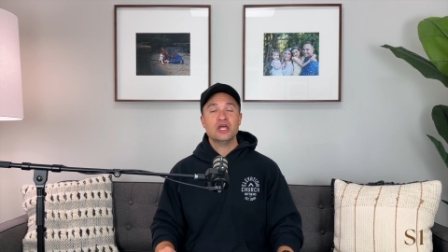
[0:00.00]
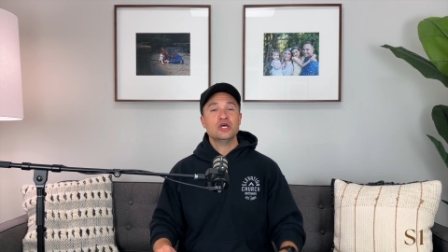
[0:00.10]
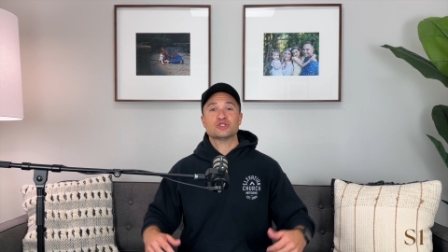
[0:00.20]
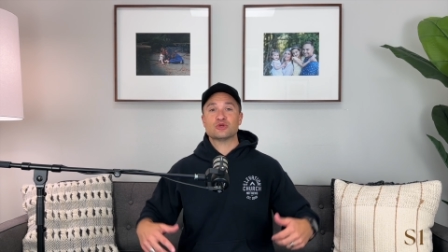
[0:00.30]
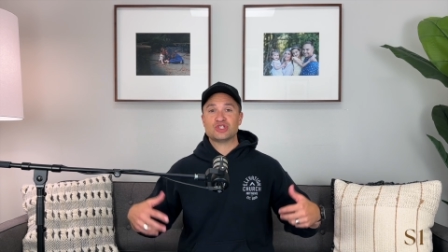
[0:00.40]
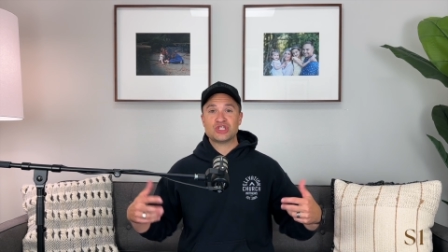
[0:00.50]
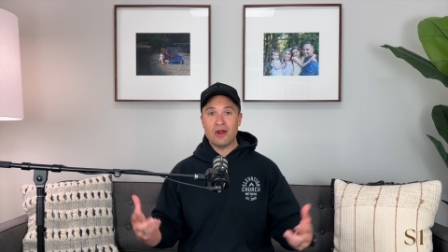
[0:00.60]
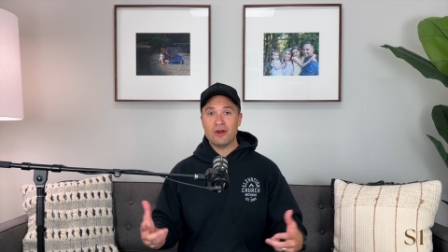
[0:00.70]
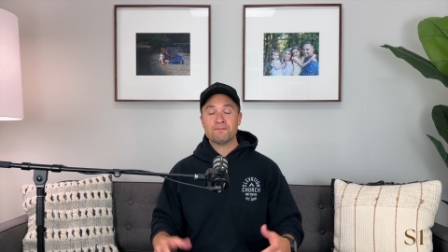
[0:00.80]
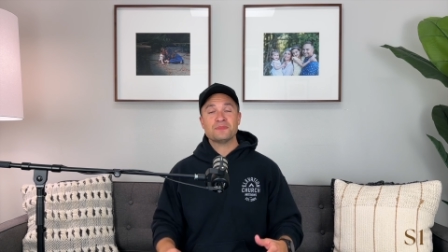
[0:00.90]
So
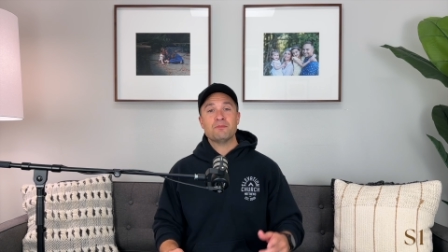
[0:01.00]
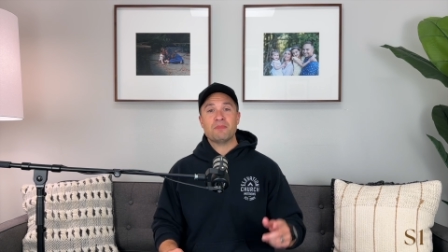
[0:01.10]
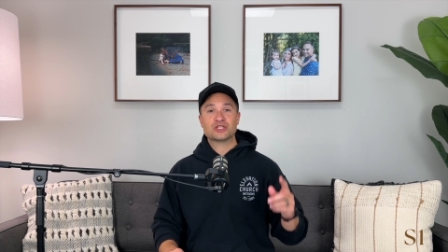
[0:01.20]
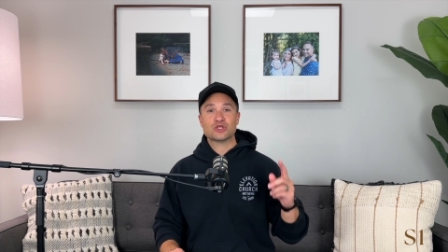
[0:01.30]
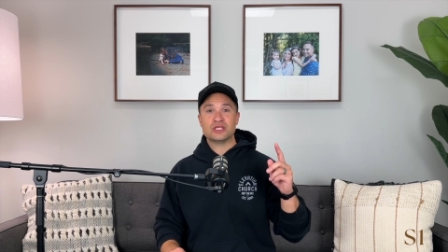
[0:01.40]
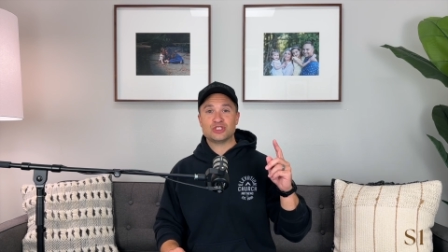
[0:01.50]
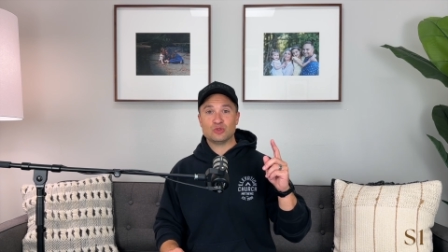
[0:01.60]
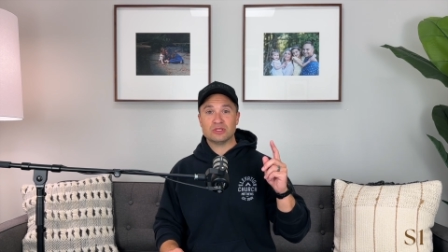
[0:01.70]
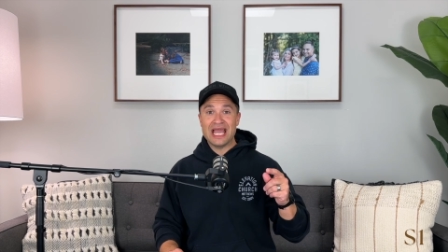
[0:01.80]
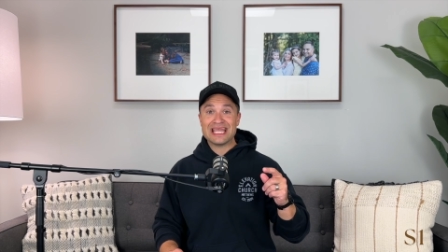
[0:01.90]
share it, make sure that you
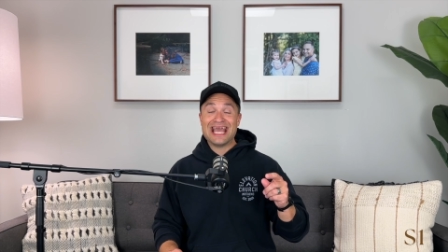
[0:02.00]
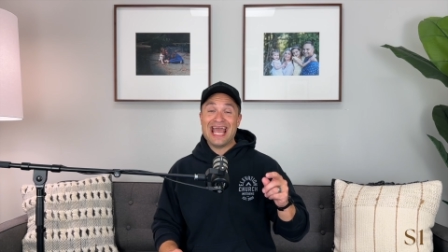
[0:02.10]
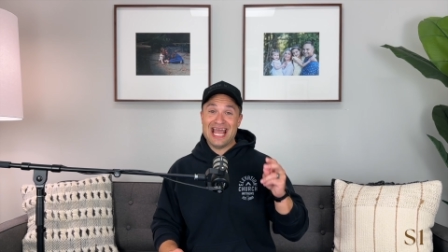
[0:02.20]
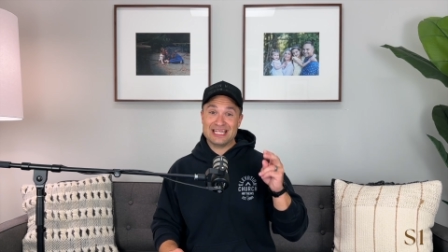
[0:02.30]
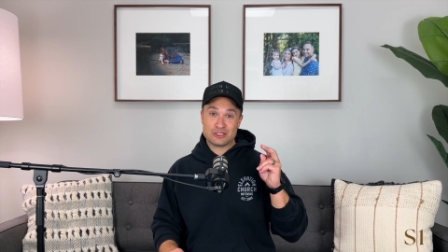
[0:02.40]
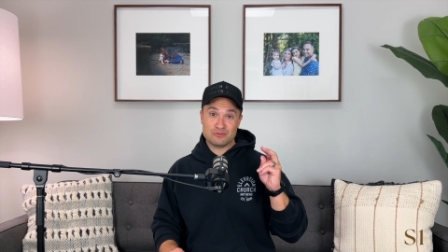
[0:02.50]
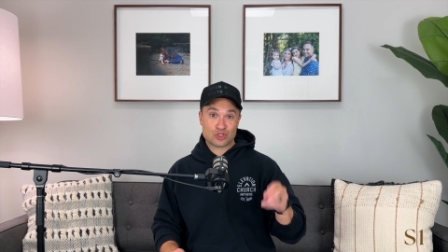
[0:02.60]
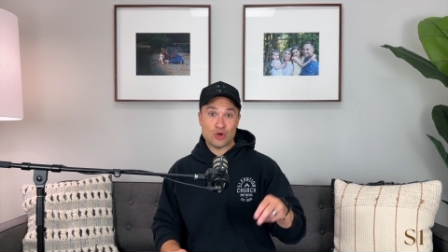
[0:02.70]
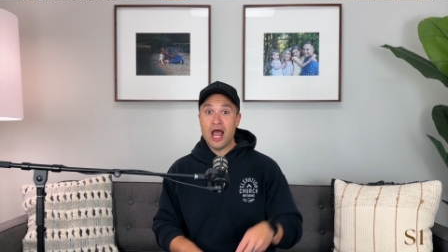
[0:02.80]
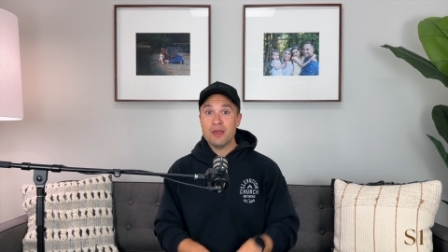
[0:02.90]
like and
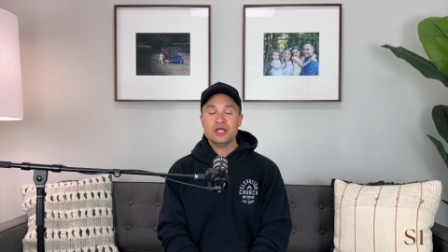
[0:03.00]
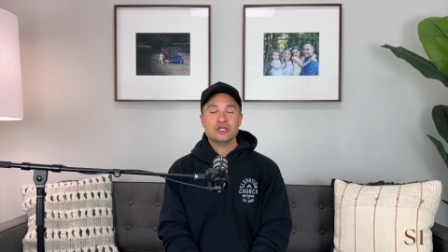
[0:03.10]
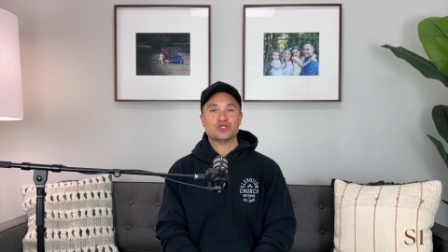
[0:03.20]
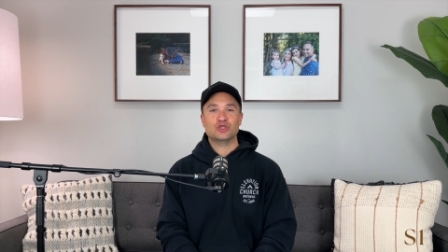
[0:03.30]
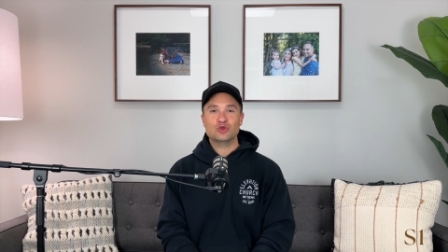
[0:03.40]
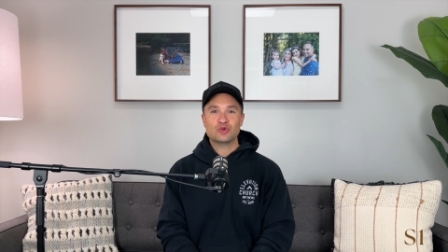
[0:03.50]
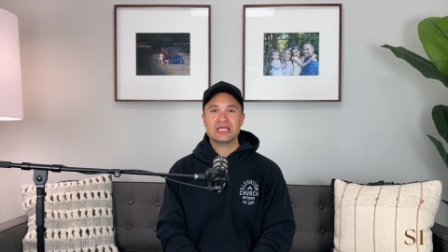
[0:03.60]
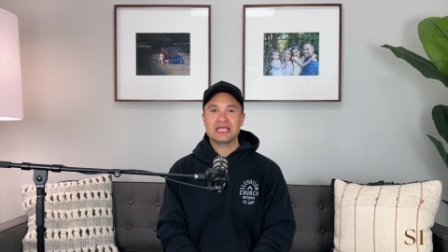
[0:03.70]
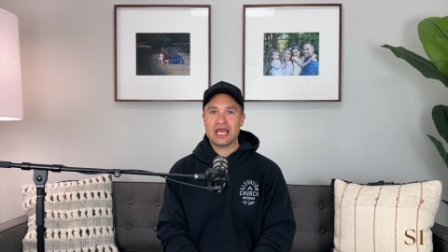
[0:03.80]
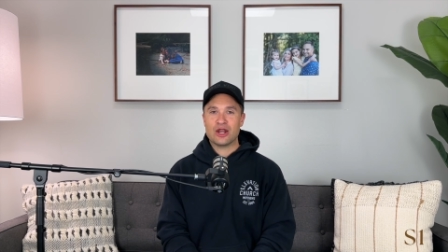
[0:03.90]
subscribe so you can
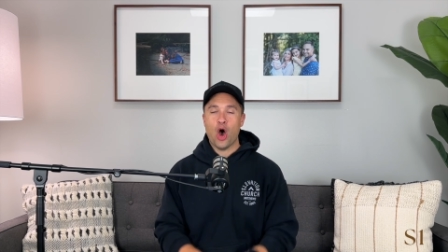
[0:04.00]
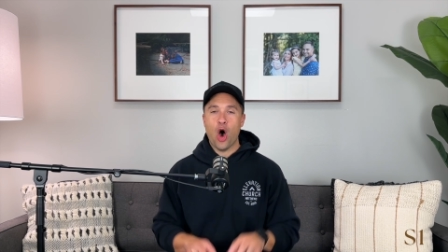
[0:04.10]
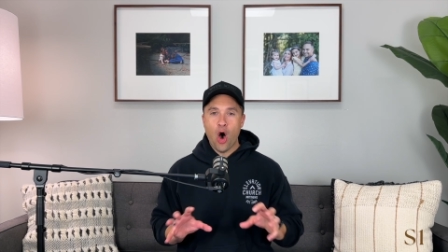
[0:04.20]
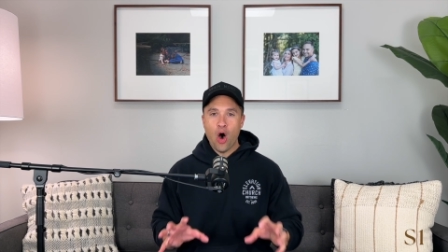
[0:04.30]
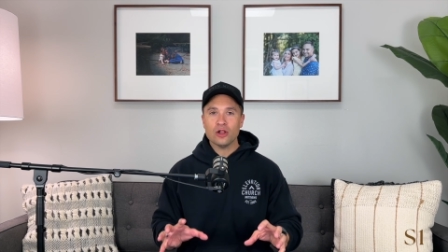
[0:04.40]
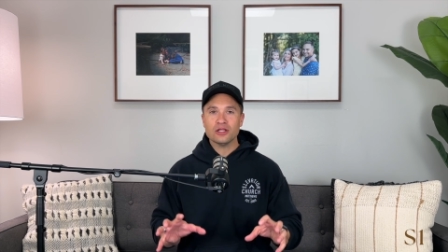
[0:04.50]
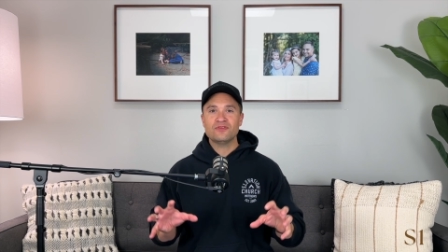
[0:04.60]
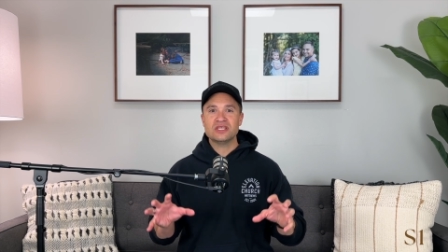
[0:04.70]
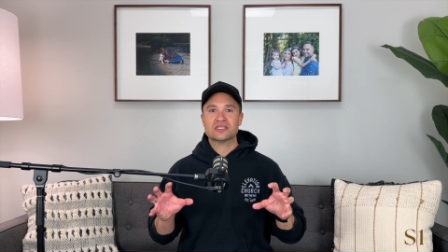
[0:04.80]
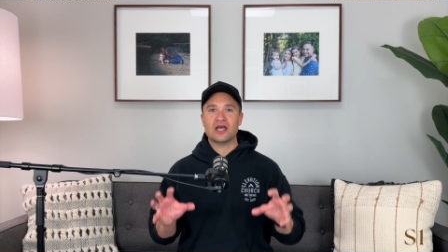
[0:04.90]
get all of
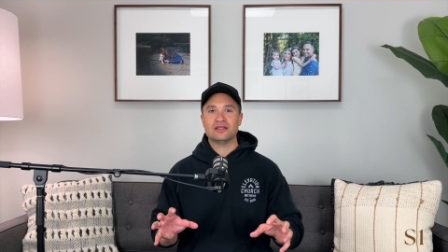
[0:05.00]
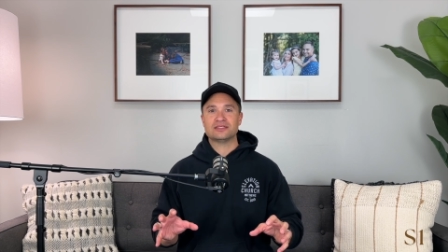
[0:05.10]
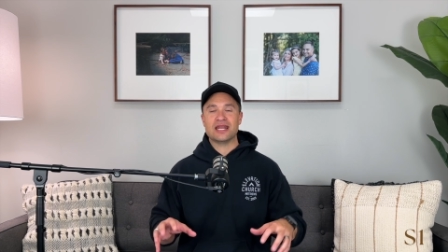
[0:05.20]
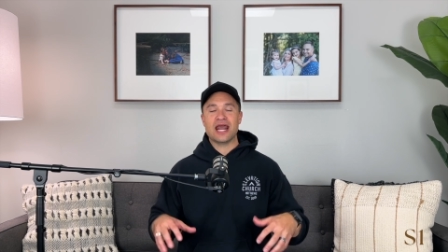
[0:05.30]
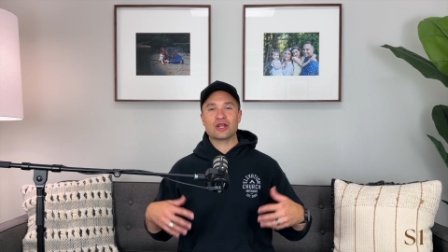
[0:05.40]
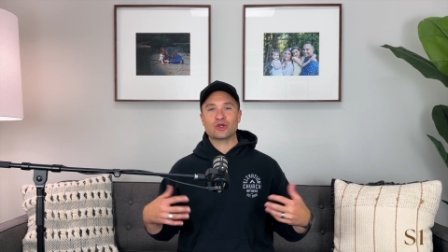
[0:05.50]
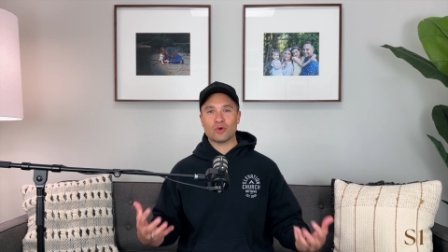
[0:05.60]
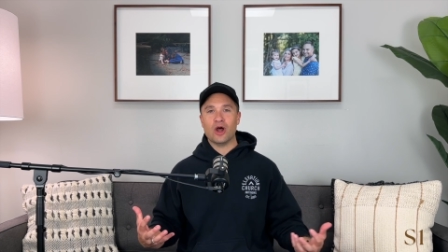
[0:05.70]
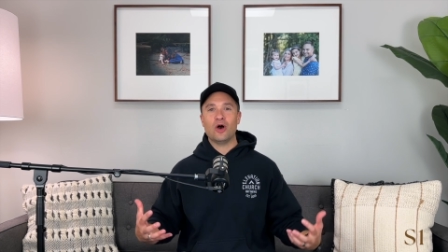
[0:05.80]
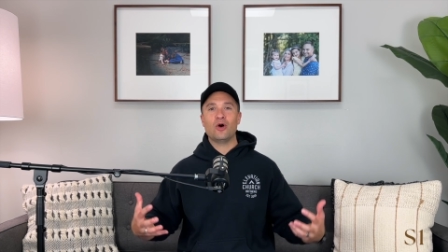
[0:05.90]
this content and
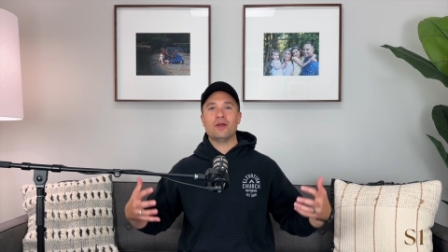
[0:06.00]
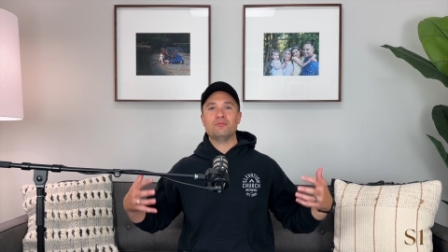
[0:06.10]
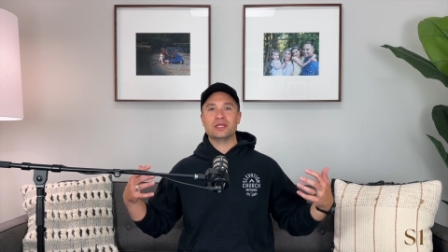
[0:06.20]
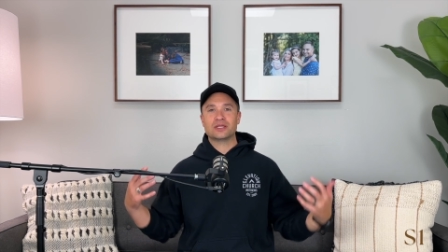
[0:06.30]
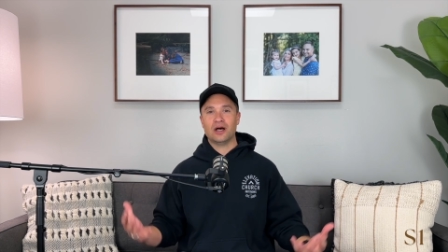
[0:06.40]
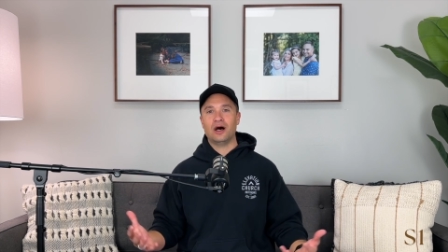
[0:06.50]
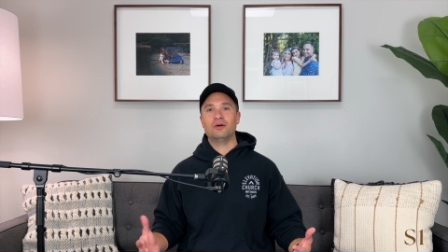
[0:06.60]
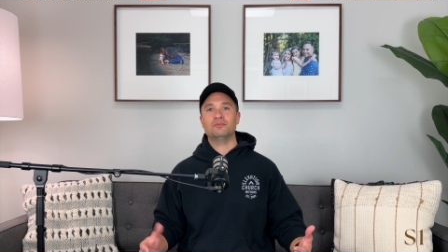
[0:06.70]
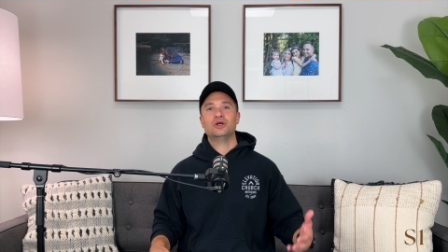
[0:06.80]
grow and become